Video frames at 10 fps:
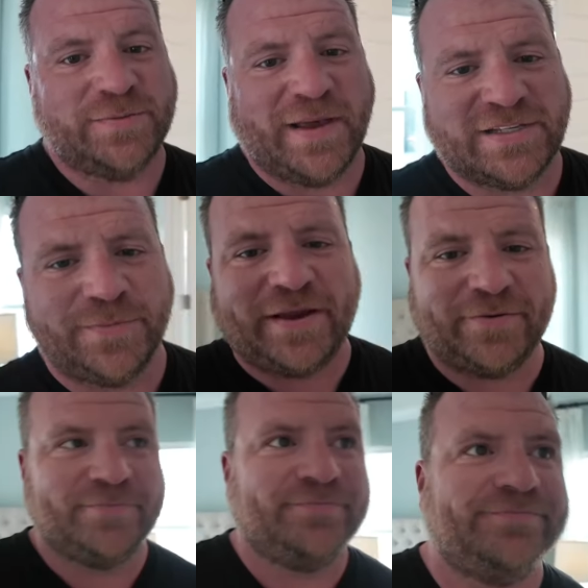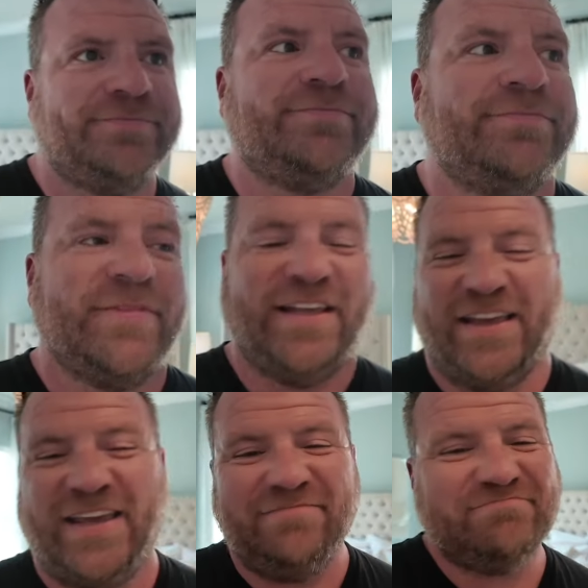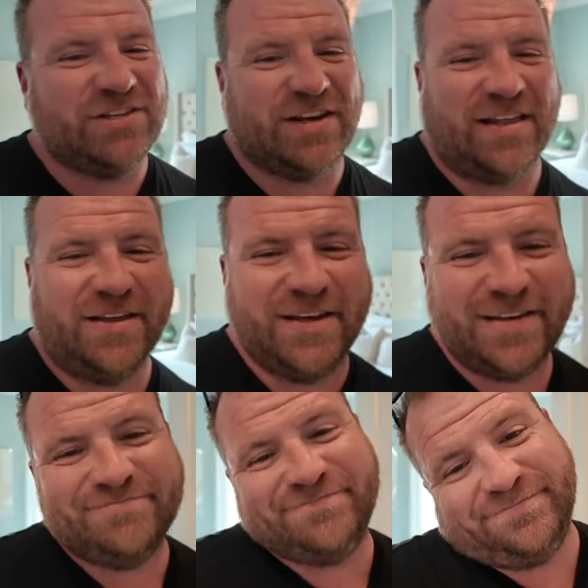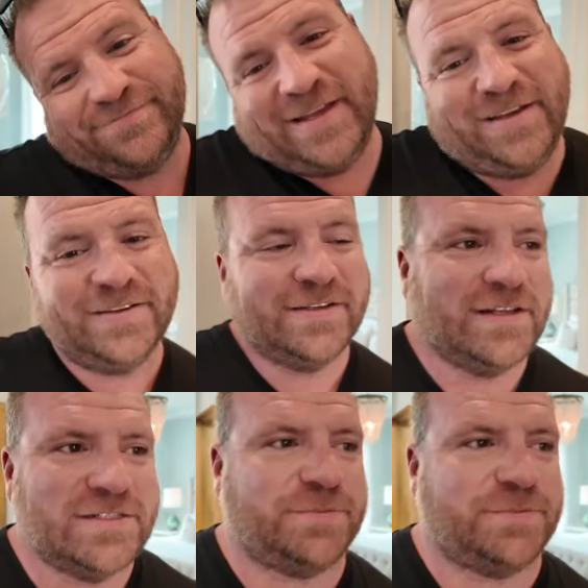the master bedroom. Do you like it? Do you not like it? Eh, it's